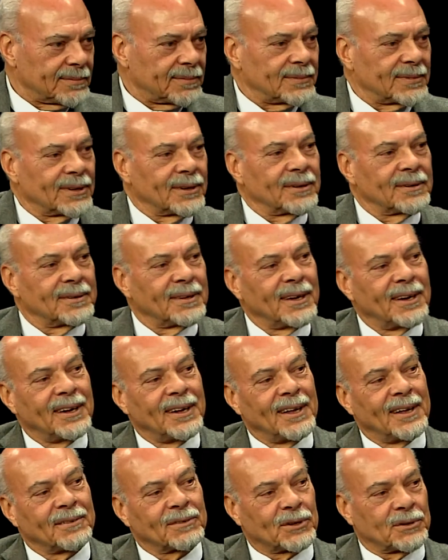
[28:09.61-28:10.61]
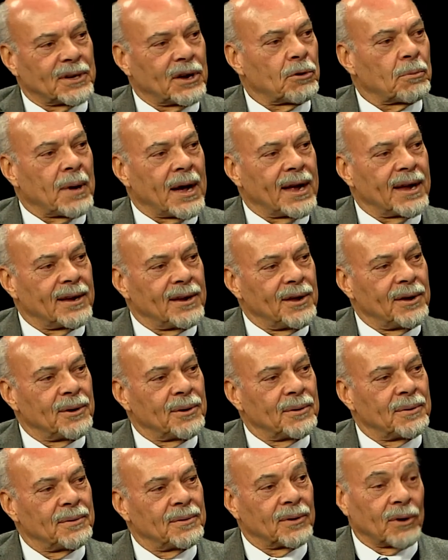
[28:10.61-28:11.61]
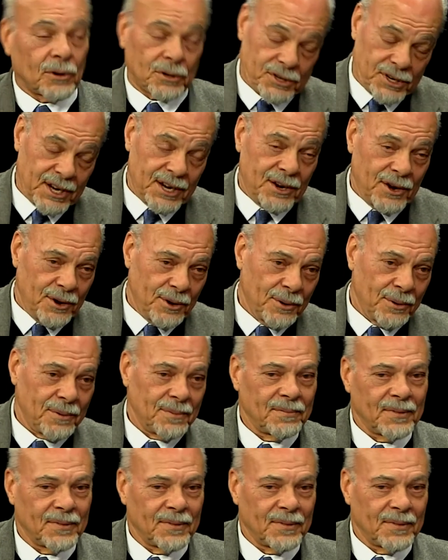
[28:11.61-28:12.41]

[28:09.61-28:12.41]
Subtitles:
because everybody knew, or she knew,